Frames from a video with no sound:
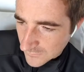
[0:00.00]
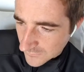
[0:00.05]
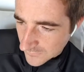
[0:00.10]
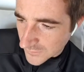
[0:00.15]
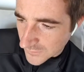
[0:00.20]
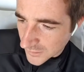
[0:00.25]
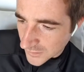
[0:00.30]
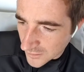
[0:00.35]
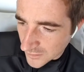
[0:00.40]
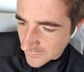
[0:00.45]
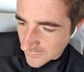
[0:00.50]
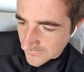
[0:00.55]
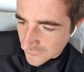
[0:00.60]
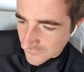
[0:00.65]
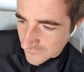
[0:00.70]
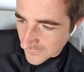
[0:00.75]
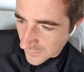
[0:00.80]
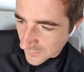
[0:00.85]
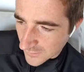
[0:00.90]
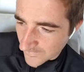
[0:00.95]
A
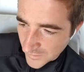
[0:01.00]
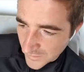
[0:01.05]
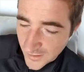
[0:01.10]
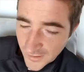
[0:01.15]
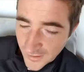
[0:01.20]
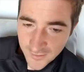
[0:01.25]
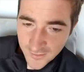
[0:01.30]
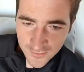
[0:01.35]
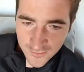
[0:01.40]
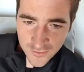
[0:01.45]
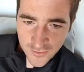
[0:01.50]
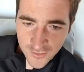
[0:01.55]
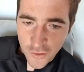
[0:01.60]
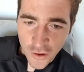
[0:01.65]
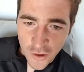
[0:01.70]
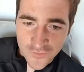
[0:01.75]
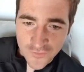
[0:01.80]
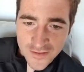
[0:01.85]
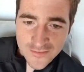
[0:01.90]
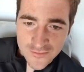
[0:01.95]
lot
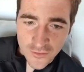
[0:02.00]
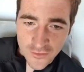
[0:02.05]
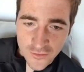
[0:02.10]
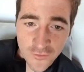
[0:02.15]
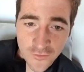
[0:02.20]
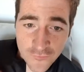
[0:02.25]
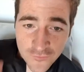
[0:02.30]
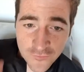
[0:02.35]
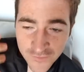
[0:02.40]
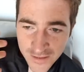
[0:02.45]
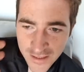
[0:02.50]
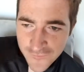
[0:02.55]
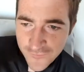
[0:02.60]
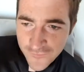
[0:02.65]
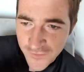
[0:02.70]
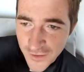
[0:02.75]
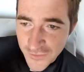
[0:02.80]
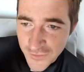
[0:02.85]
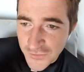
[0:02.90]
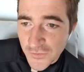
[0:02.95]
of it is
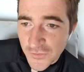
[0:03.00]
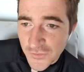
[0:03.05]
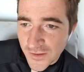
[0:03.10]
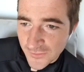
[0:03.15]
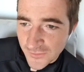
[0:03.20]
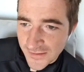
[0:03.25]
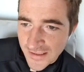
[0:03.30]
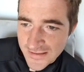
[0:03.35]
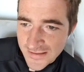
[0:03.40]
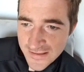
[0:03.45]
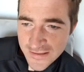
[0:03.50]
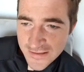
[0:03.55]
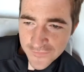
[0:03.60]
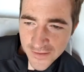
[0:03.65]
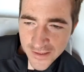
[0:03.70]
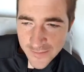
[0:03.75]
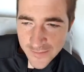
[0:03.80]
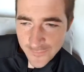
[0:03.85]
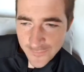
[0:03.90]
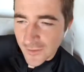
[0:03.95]
everything I do nowadays is
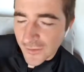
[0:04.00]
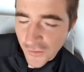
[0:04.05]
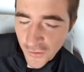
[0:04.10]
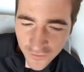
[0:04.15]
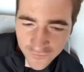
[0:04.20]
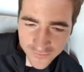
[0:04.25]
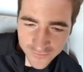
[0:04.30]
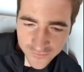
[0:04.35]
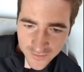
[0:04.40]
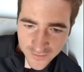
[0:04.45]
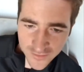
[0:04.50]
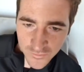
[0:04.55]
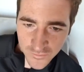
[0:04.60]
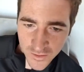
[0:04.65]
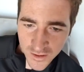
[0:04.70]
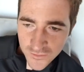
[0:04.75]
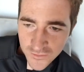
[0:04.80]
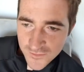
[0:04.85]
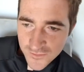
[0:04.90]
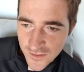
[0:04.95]
thinking about the content as
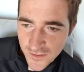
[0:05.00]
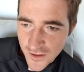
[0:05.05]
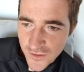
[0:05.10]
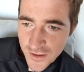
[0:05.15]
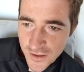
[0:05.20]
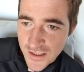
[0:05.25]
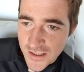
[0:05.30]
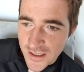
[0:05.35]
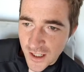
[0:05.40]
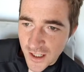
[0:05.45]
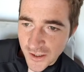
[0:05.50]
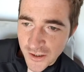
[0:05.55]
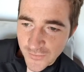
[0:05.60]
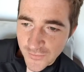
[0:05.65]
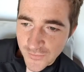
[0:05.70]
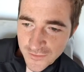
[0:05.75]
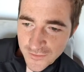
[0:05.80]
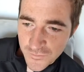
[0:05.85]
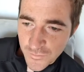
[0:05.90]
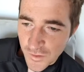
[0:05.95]
well. So I know
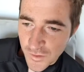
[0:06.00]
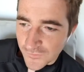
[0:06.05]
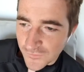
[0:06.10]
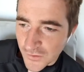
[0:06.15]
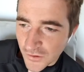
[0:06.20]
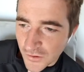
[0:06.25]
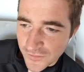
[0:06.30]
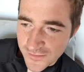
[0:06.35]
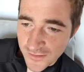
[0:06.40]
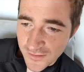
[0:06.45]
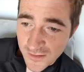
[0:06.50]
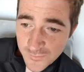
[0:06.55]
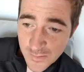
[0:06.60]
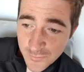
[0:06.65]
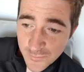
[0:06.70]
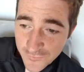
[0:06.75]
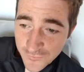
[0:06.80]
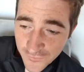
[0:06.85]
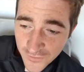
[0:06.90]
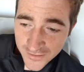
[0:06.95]
it does work for content because
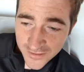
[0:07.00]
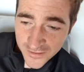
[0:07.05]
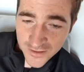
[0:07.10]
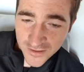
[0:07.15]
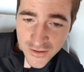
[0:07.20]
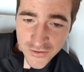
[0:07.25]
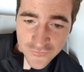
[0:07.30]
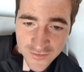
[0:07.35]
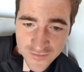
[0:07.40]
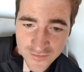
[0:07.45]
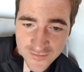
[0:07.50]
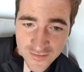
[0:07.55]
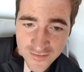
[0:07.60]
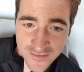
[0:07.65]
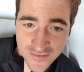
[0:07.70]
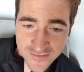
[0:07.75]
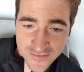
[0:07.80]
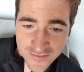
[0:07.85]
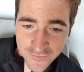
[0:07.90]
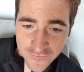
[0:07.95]
people find it interesting and
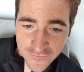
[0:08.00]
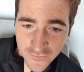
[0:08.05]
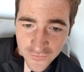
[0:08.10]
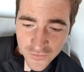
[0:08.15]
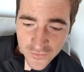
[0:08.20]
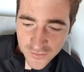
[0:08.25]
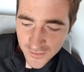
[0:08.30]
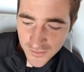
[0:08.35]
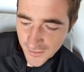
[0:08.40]
it's different.